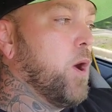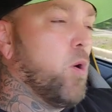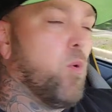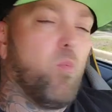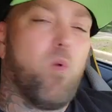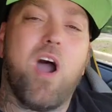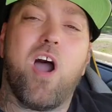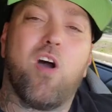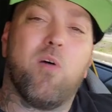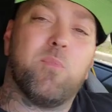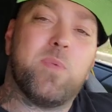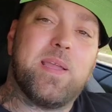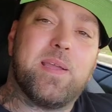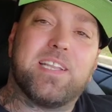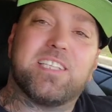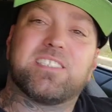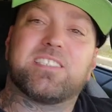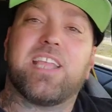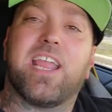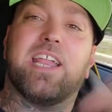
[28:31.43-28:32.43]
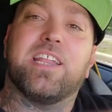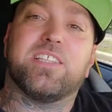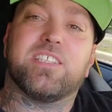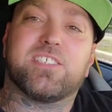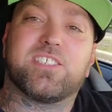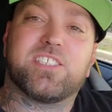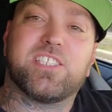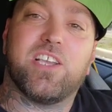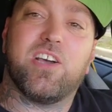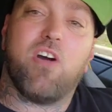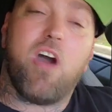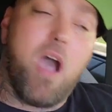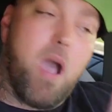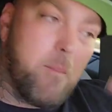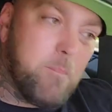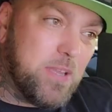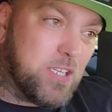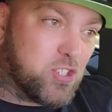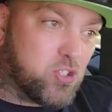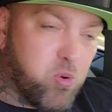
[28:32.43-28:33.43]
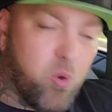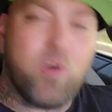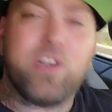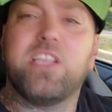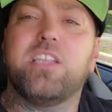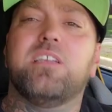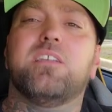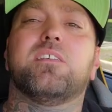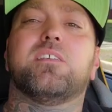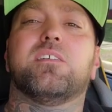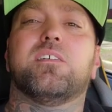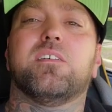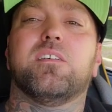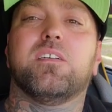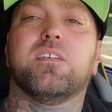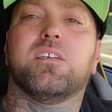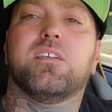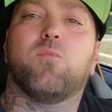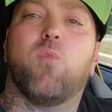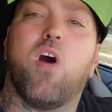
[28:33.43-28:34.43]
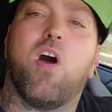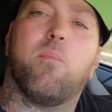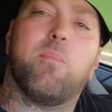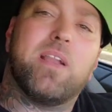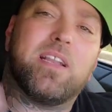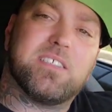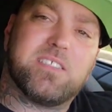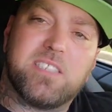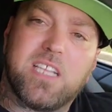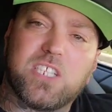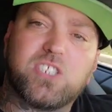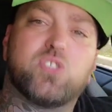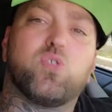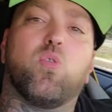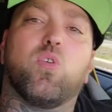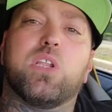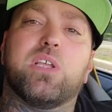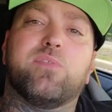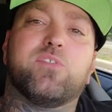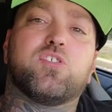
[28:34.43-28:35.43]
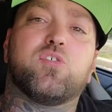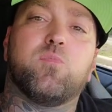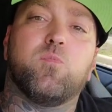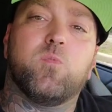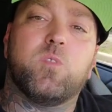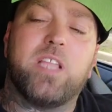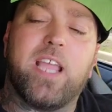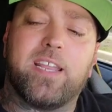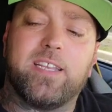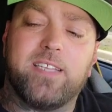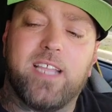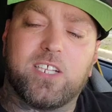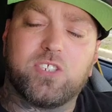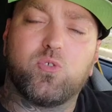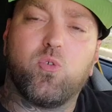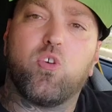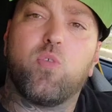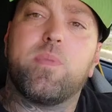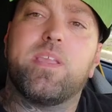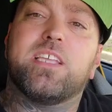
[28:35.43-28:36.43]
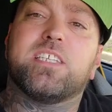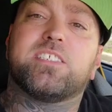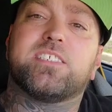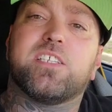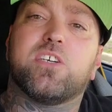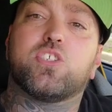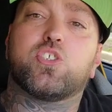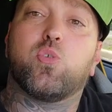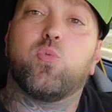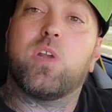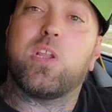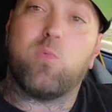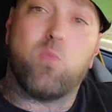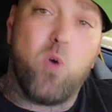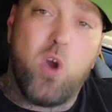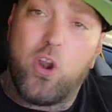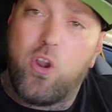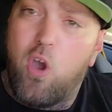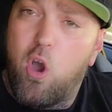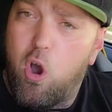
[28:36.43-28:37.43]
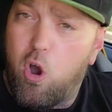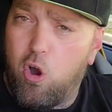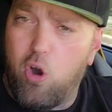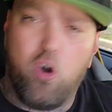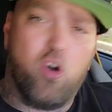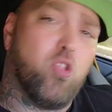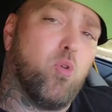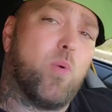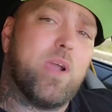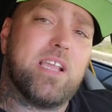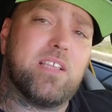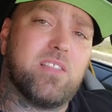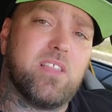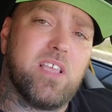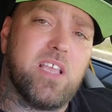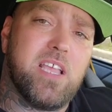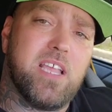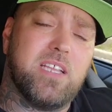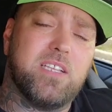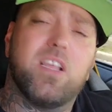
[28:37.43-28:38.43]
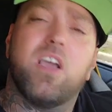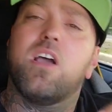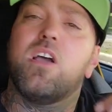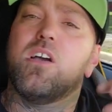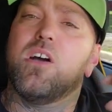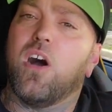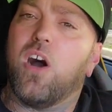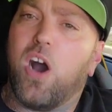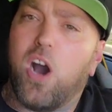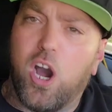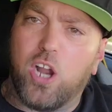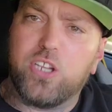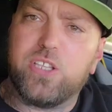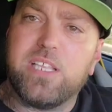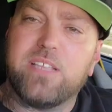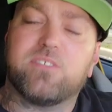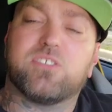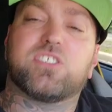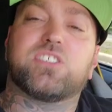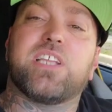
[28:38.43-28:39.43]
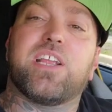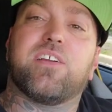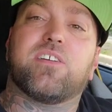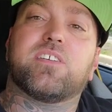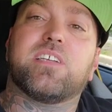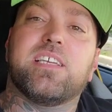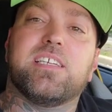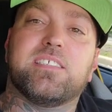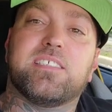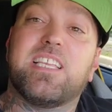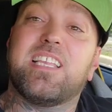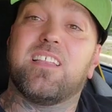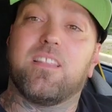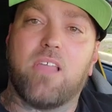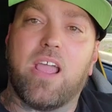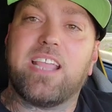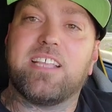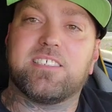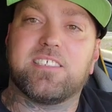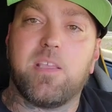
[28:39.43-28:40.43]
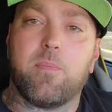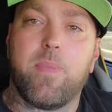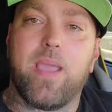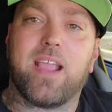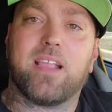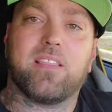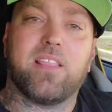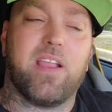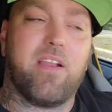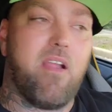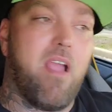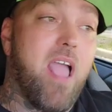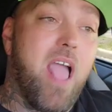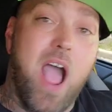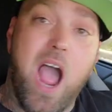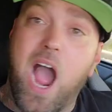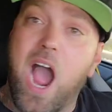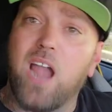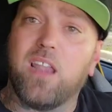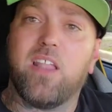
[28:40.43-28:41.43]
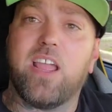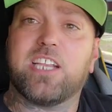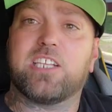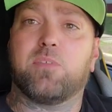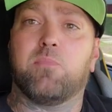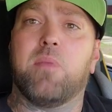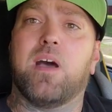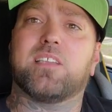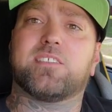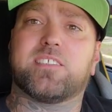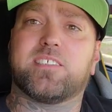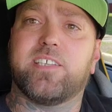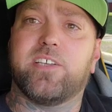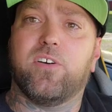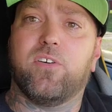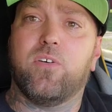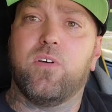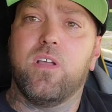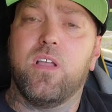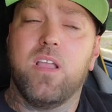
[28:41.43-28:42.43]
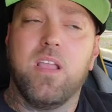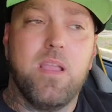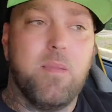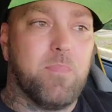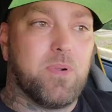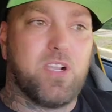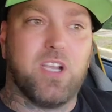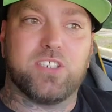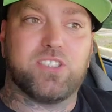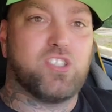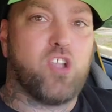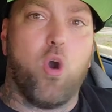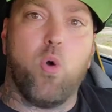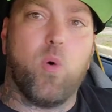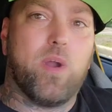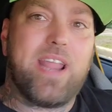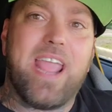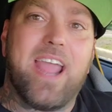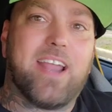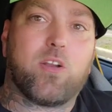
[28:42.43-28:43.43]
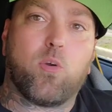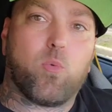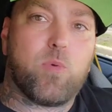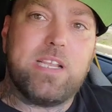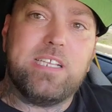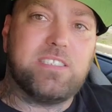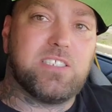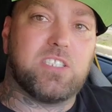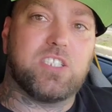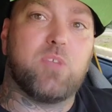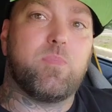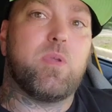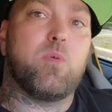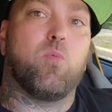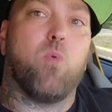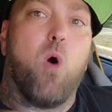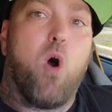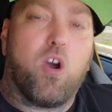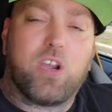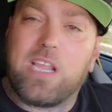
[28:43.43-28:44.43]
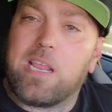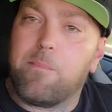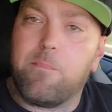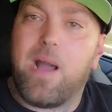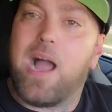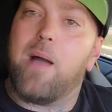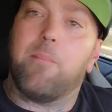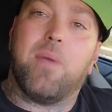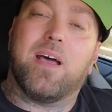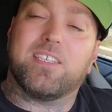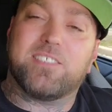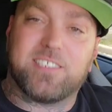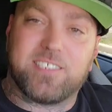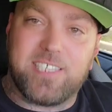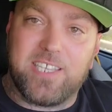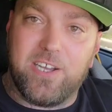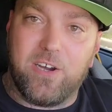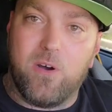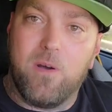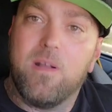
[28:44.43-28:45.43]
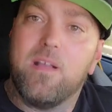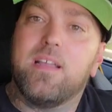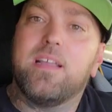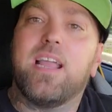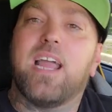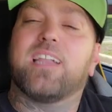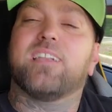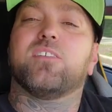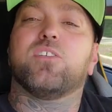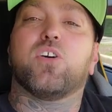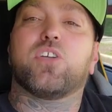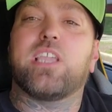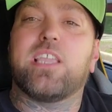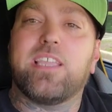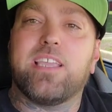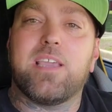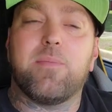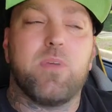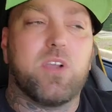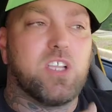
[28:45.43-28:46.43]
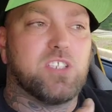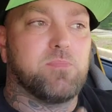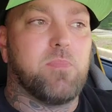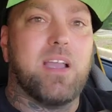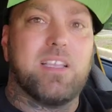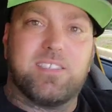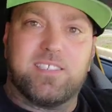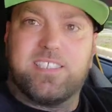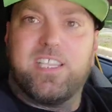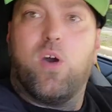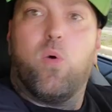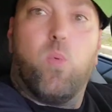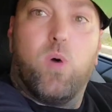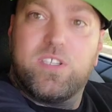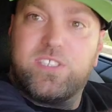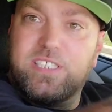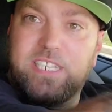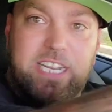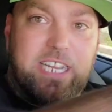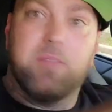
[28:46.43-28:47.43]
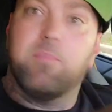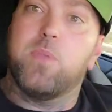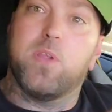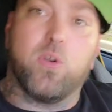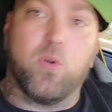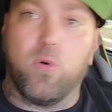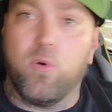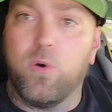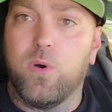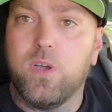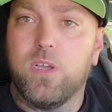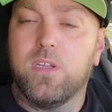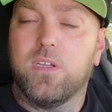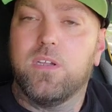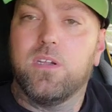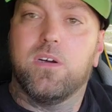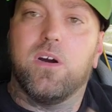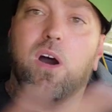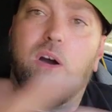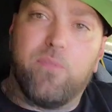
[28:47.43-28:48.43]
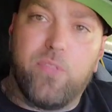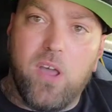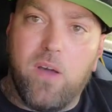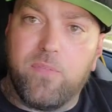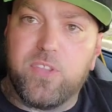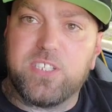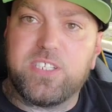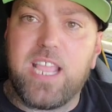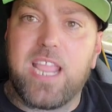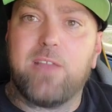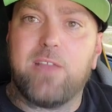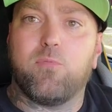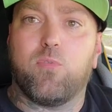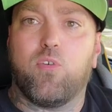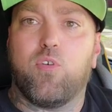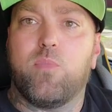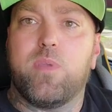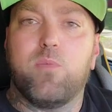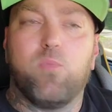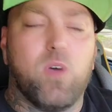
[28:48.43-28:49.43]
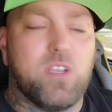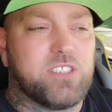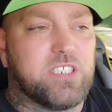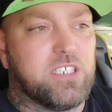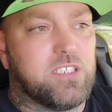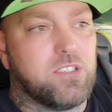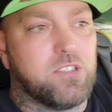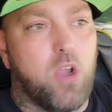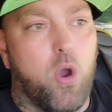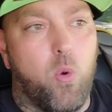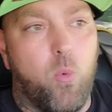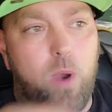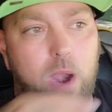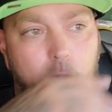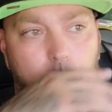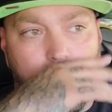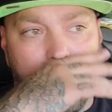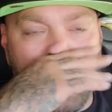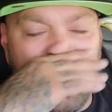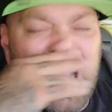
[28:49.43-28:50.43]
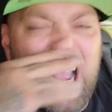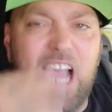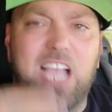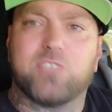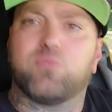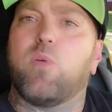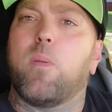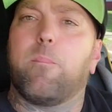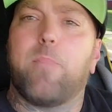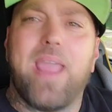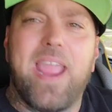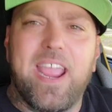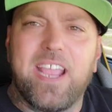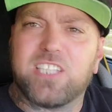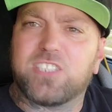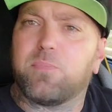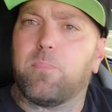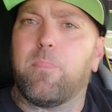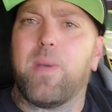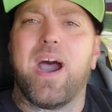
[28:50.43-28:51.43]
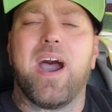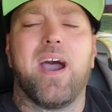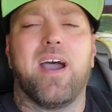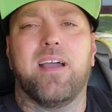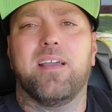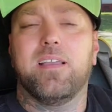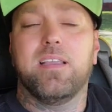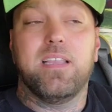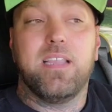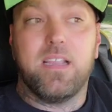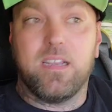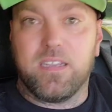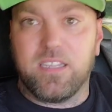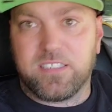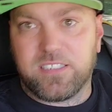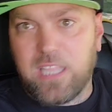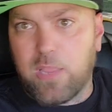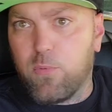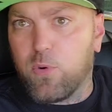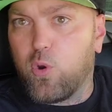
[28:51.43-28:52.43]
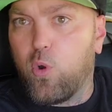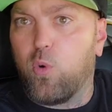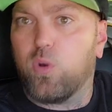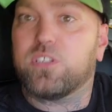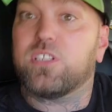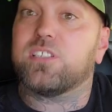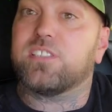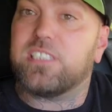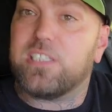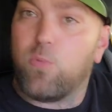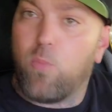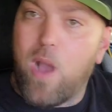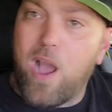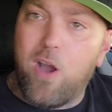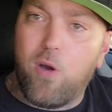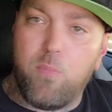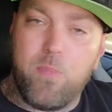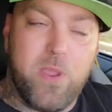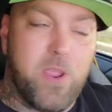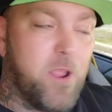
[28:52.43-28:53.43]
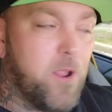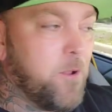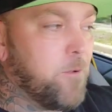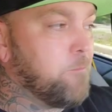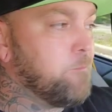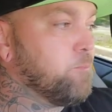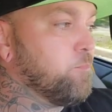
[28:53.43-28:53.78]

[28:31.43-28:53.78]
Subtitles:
Wildman is staying in the cell. I'm in 20. Wildman is next door to me in cell 21, all the way at the end, underneath the staircase. He likes it back there. I liked my cell. Because no one had a reason to be walking by my cell and looking in, because my cell wasn't in the middle of the day room. It wasn't nowhere where guys would pass by unless they were going to see Wildman.